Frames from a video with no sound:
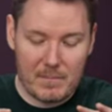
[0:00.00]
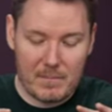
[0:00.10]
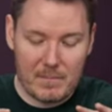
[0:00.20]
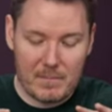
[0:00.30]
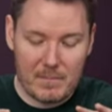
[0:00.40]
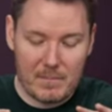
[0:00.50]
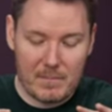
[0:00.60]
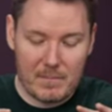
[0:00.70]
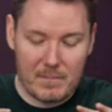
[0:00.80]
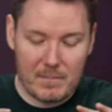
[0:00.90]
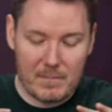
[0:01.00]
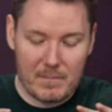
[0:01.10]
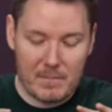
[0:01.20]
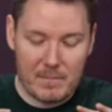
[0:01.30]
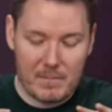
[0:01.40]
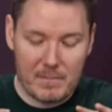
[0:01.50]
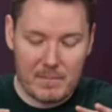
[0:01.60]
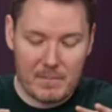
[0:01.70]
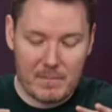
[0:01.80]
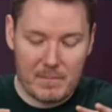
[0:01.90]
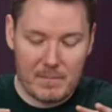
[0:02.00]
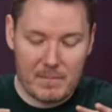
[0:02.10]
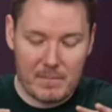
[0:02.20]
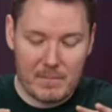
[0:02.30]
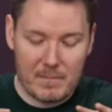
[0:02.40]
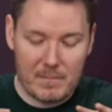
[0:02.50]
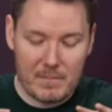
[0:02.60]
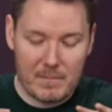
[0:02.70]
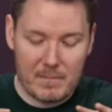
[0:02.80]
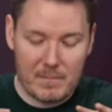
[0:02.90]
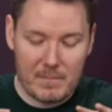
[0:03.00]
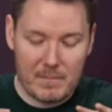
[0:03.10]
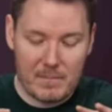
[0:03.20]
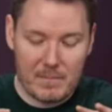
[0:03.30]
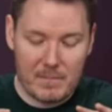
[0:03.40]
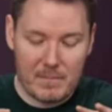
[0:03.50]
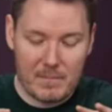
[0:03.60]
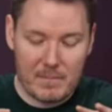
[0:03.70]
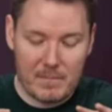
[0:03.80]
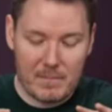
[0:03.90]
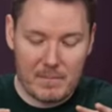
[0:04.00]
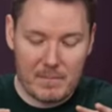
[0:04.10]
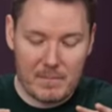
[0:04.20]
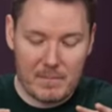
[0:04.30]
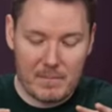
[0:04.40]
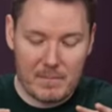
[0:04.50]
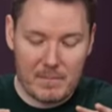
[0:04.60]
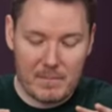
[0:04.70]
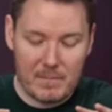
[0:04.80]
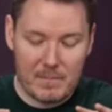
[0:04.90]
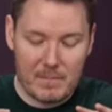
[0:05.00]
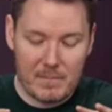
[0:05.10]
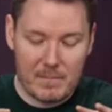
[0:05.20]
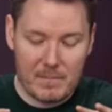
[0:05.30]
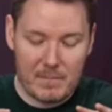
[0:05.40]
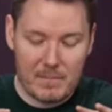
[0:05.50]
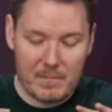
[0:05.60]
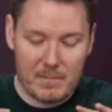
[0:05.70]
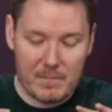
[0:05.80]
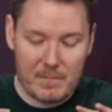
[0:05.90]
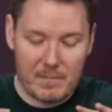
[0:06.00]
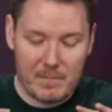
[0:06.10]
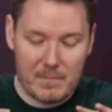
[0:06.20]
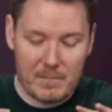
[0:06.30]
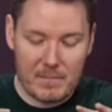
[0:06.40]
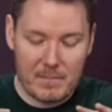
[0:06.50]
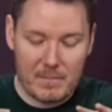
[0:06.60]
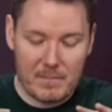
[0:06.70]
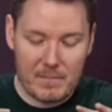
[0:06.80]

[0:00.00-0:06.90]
(not speaking)